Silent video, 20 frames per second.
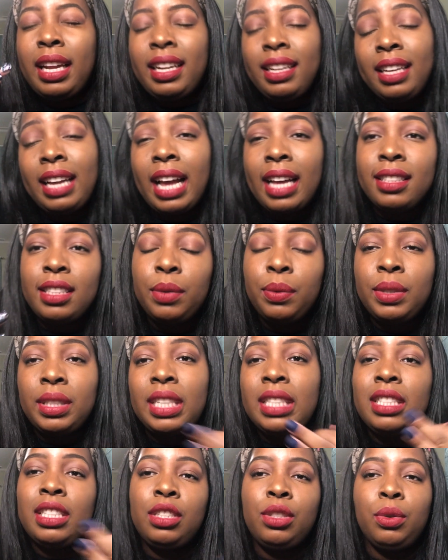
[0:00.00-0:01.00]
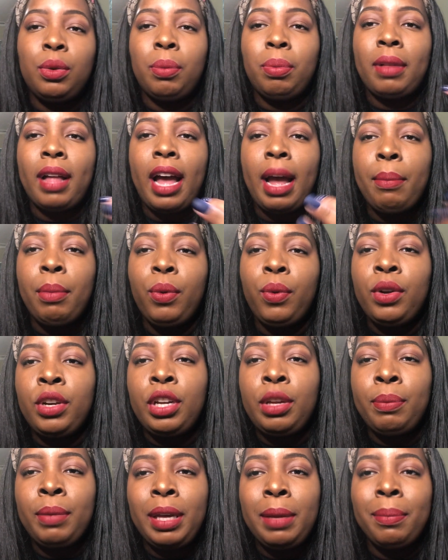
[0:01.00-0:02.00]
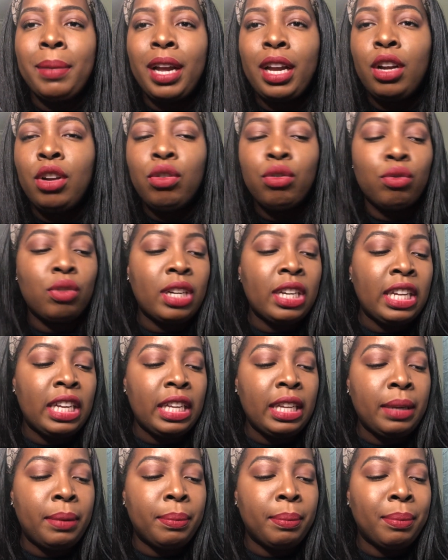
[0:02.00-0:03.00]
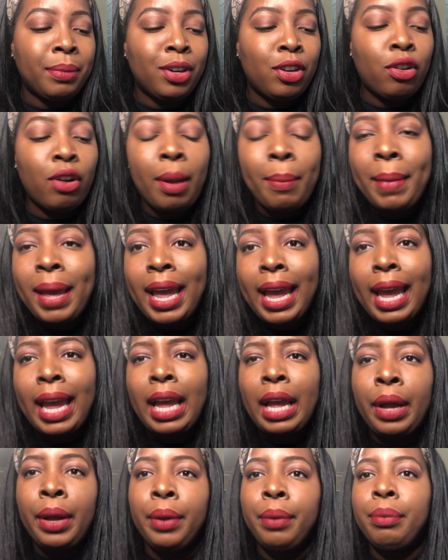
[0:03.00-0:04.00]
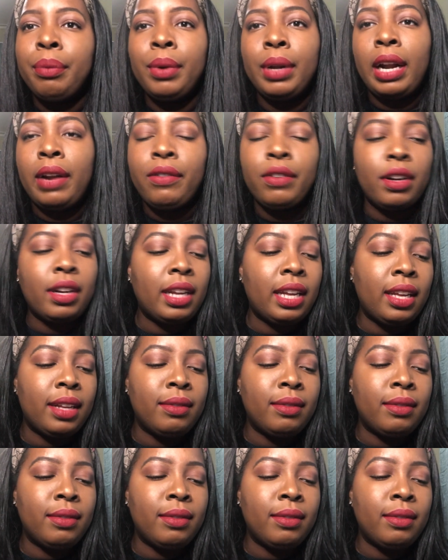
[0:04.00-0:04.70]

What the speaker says: yes, it was easy to apply, but what do you mean by cream, creme, whatever?